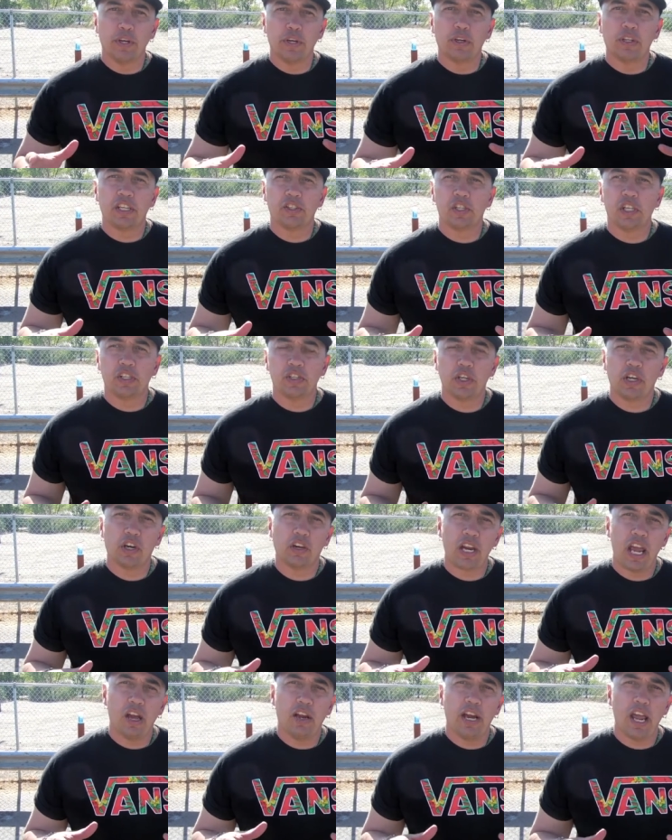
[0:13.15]
do this each
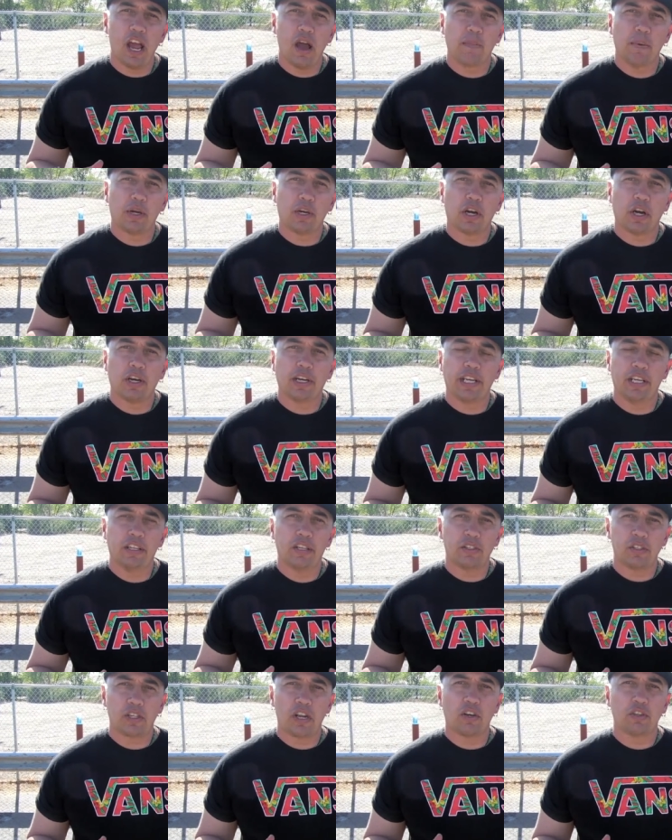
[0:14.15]
year down in Albuquerque.
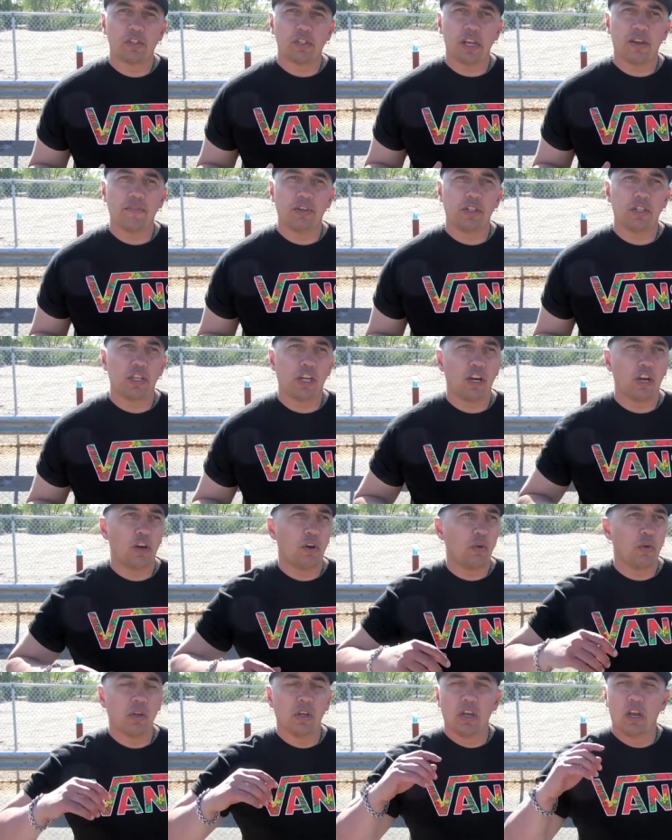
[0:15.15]
This is our 7th
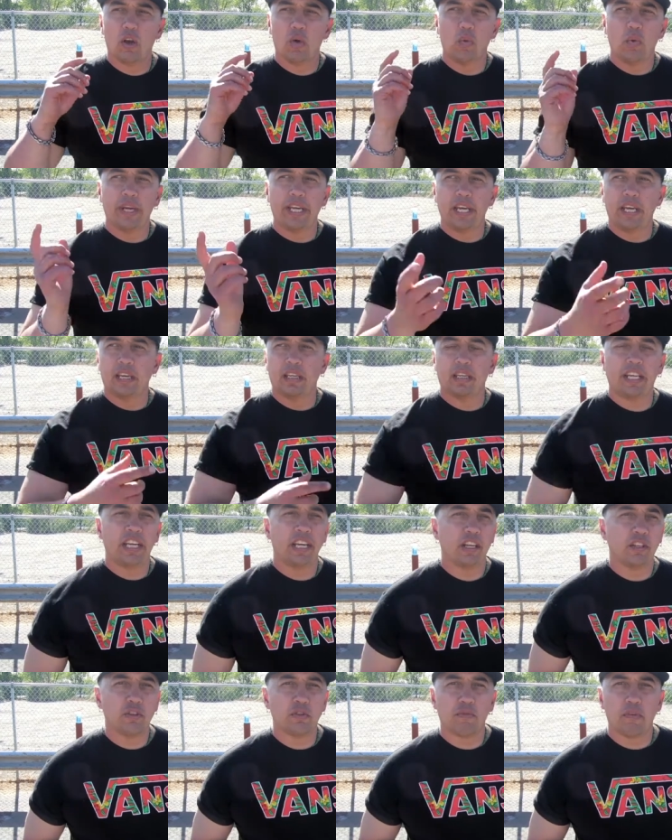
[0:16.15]
year. We get
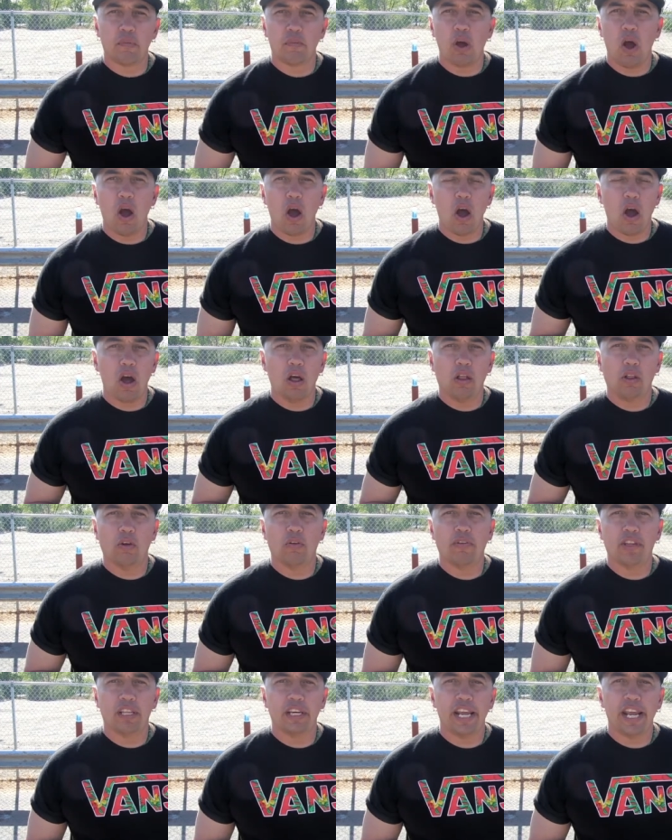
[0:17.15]
kids from all
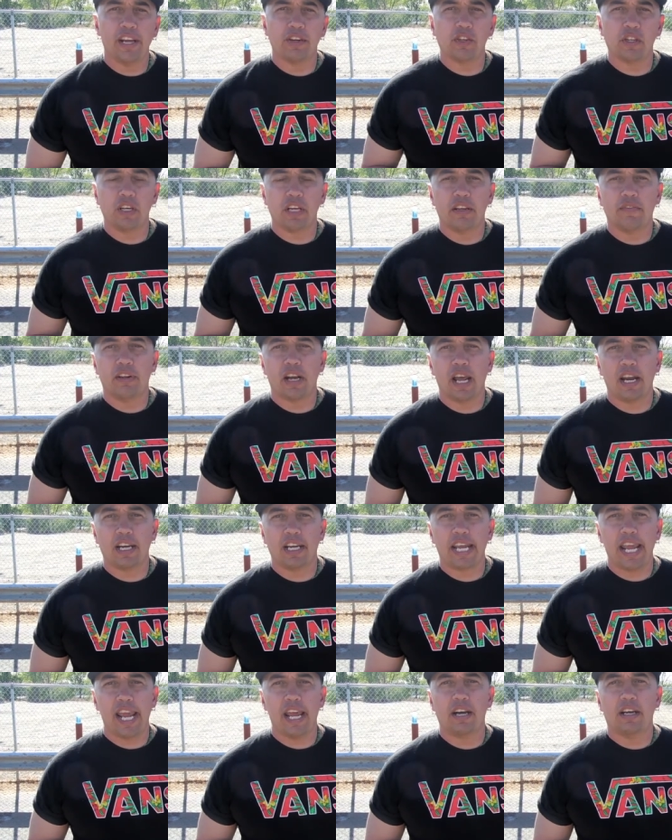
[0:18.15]
over the nation, even out
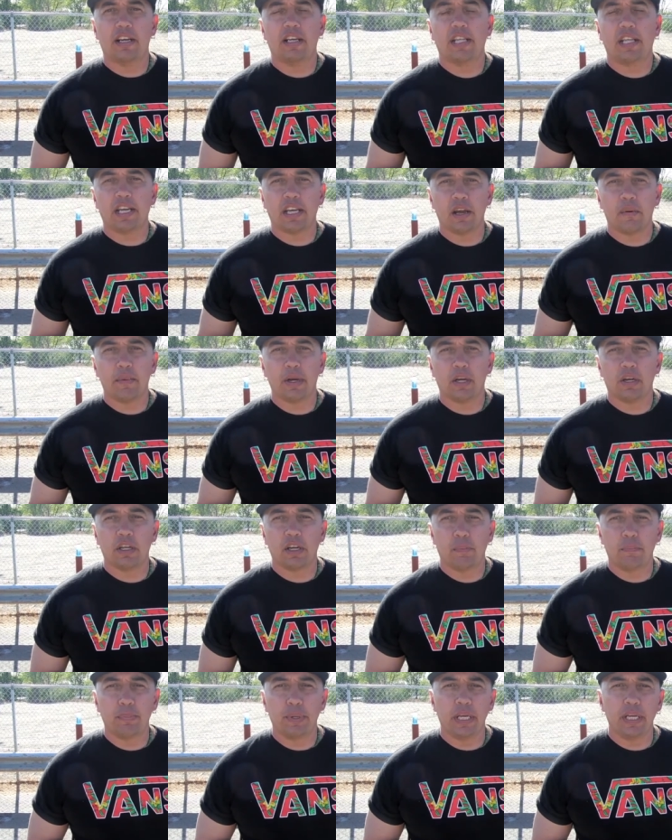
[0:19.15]
of Canada, that come here
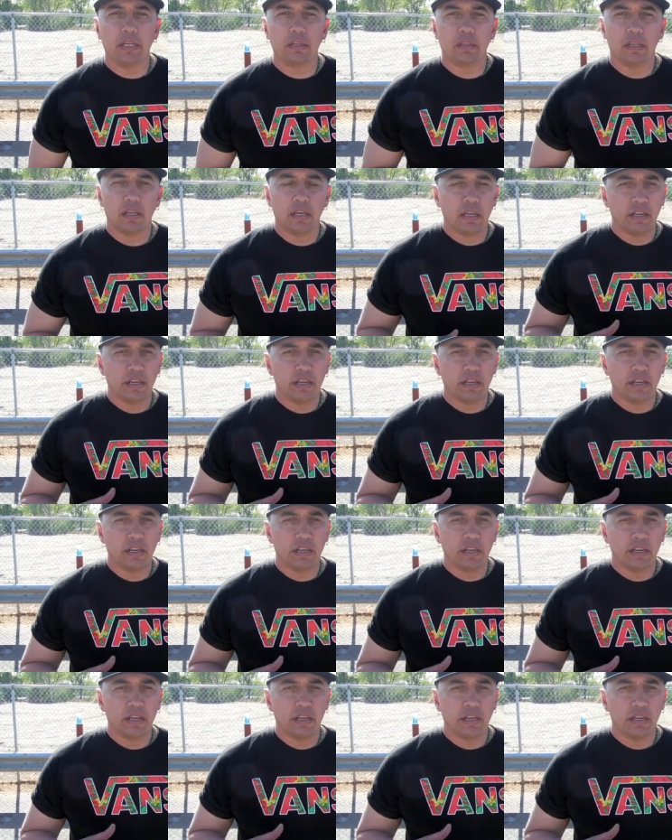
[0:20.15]
and compete.